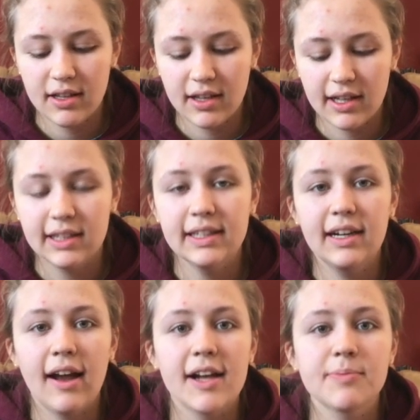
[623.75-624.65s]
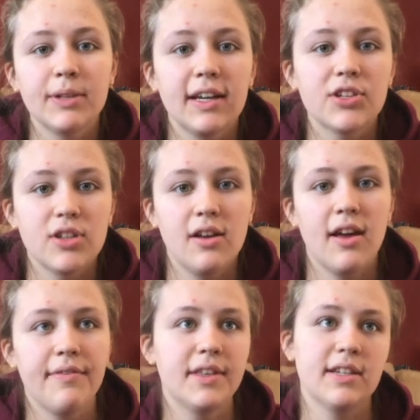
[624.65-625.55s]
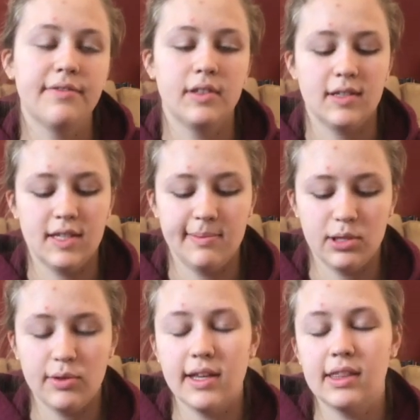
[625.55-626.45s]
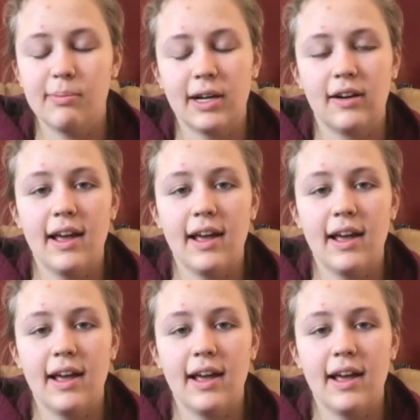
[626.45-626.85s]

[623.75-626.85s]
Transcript: clear explanation of the differences between the preterite